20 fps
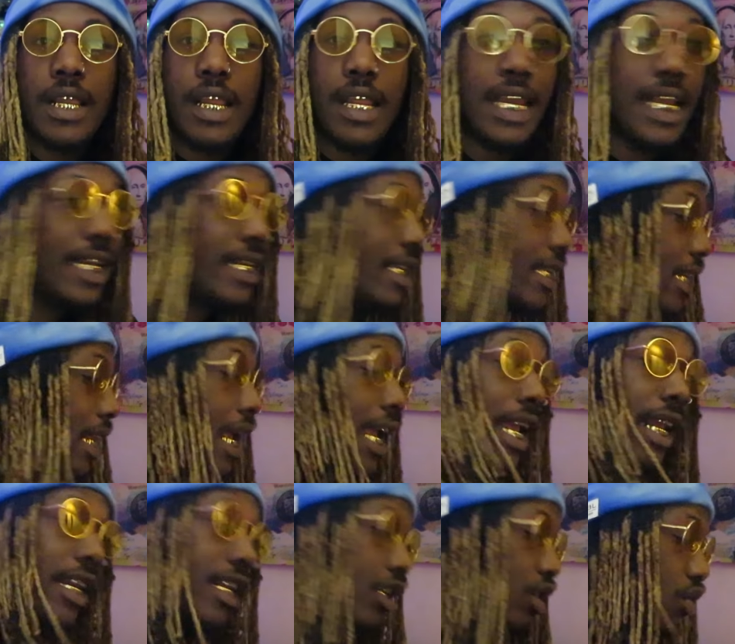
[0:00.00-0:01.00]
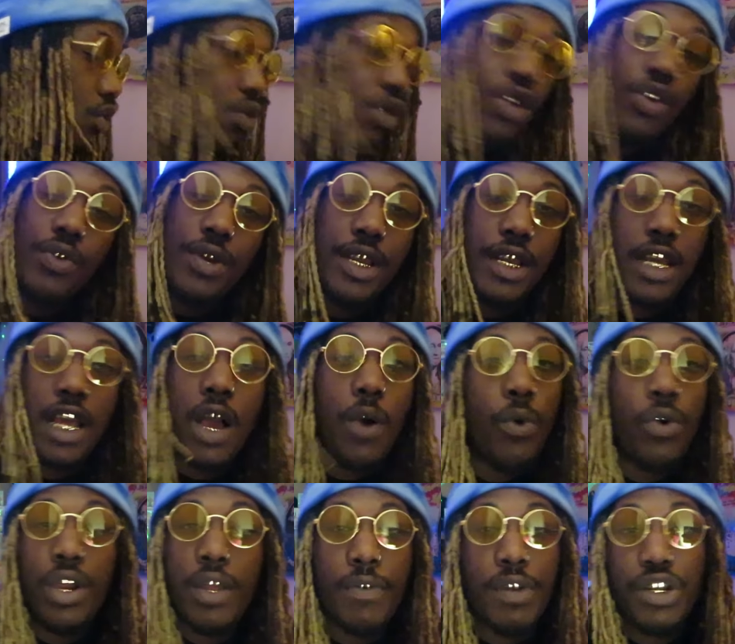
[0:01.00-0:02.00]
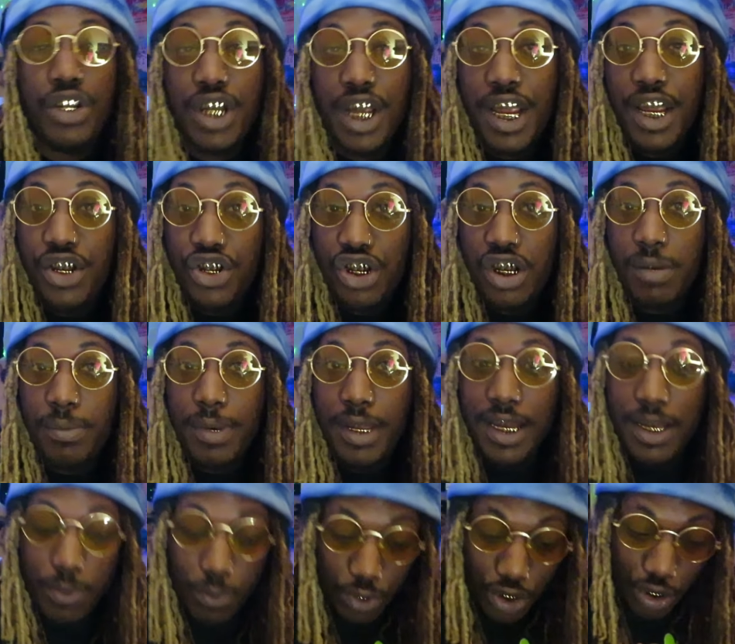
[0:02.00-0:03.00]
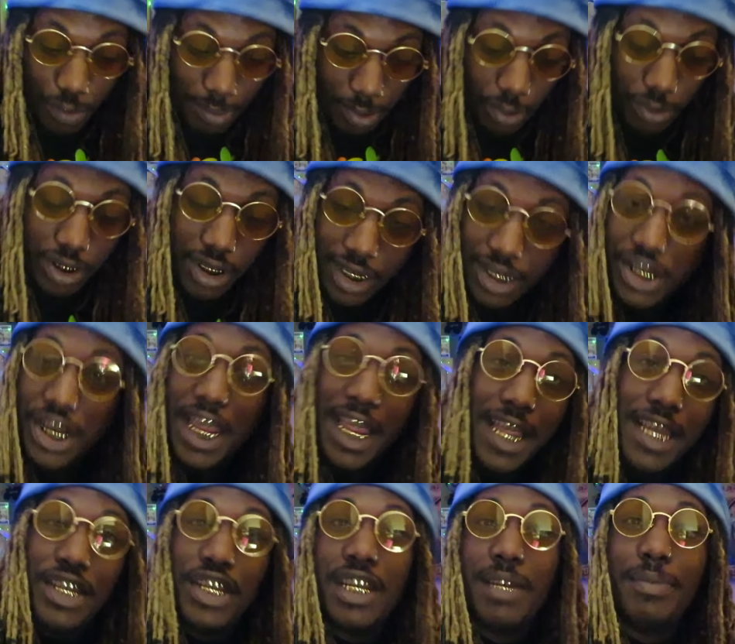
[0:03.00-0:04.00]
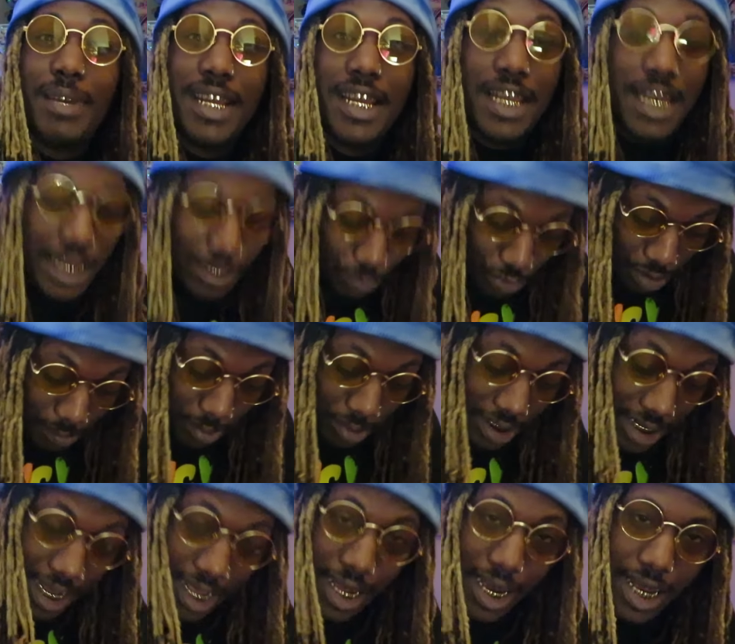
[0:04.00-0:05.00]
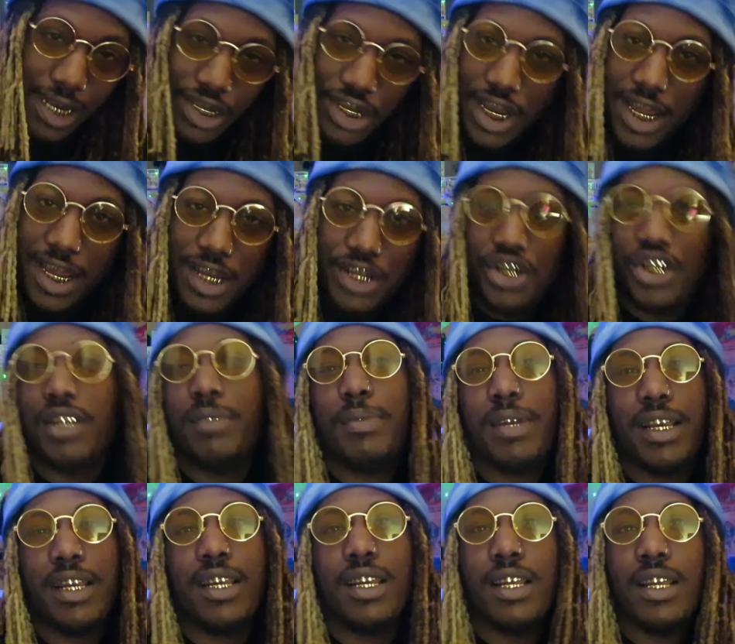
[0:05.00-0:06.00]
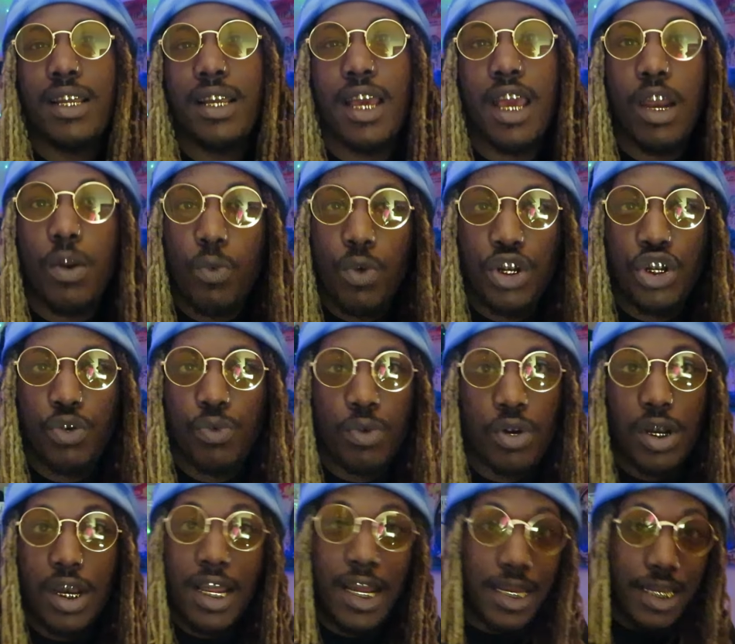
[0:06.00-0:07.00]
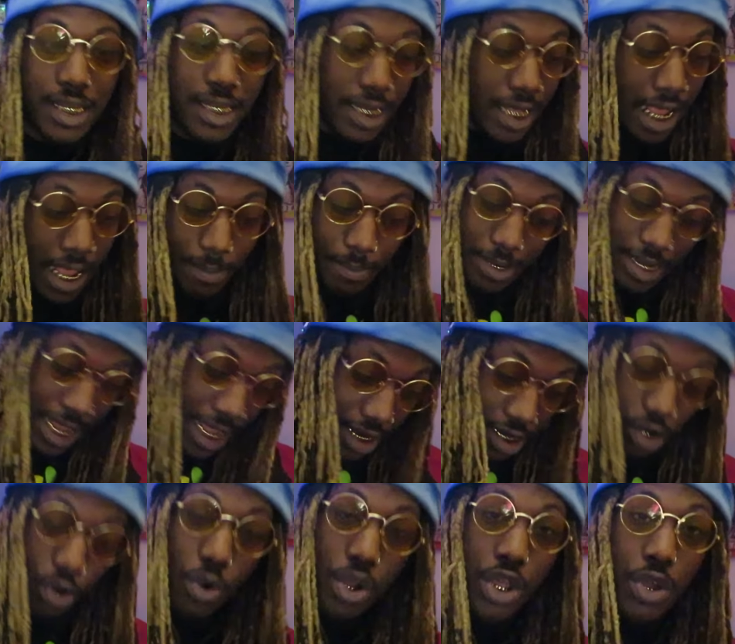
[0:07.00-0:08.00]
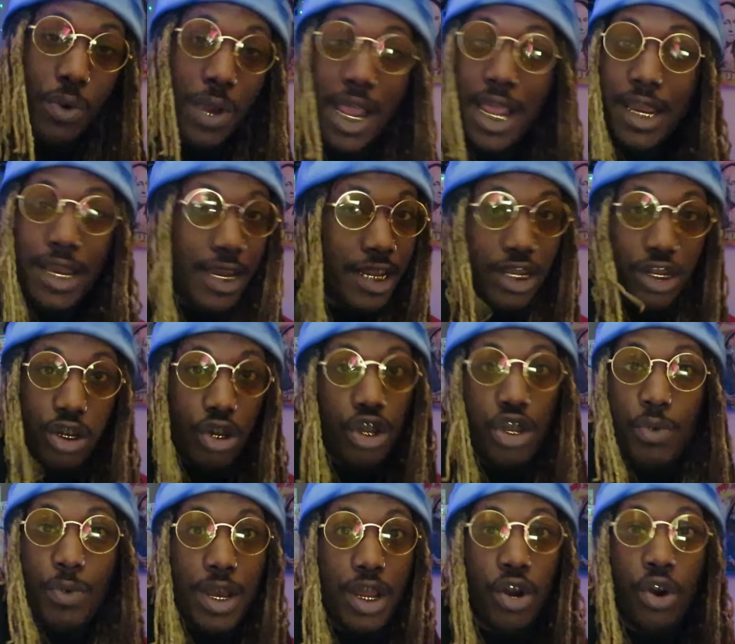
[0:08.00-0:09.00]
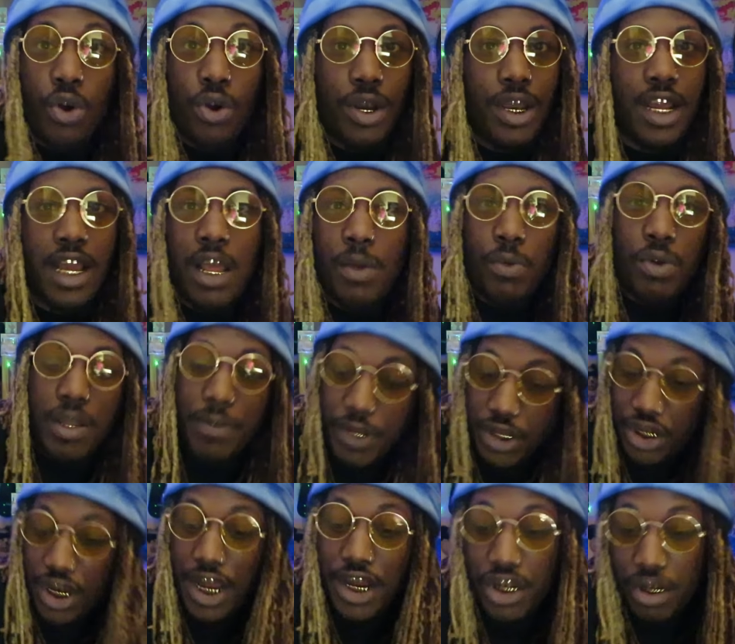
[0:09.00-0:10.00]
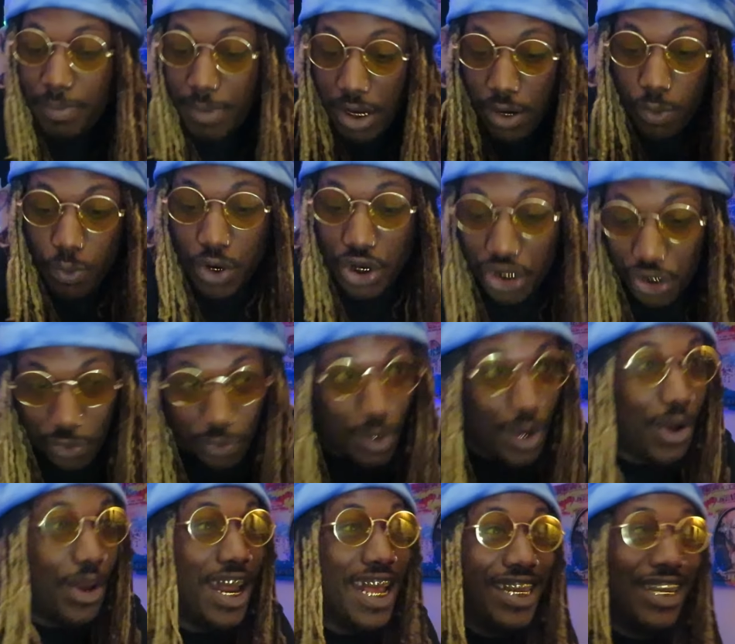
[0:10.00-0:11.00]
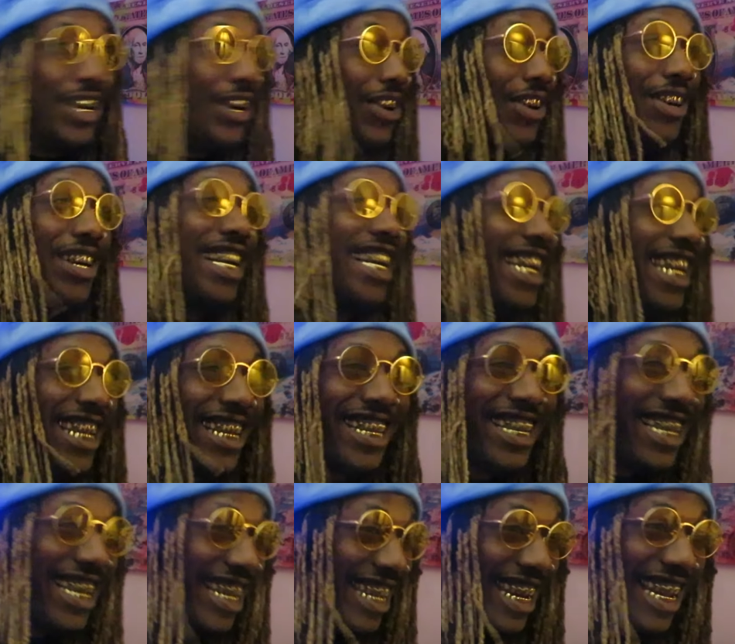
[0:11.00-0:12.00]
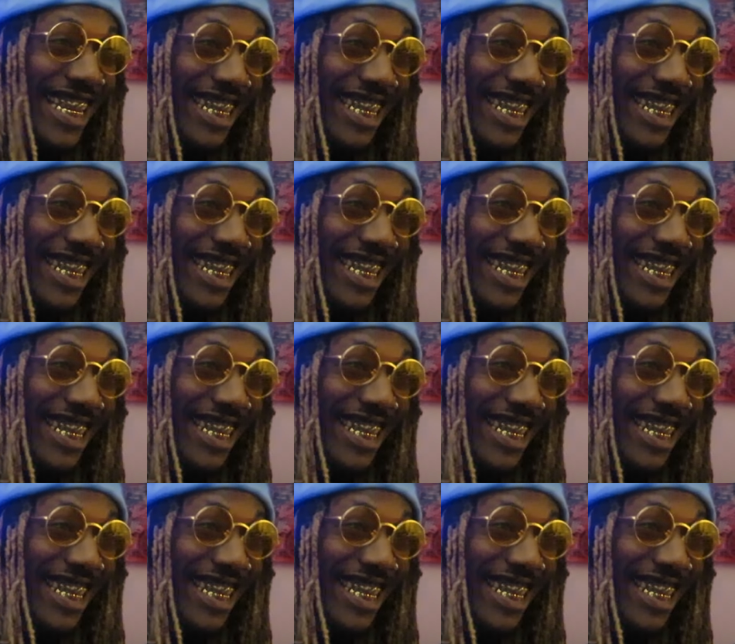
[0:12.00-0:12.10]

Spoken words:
That nigga said, I ain't disloyal, nigga. I won't even change up, nigga. Where you supposed to change up, nigga? That's where you supposed to have that change up, nigga. At a wishing well. Nigga said, I'm that loyal. I ain't disloyal at all, nigga. I won't even change up at a wishing well. That's hard. I ain't gonna lie.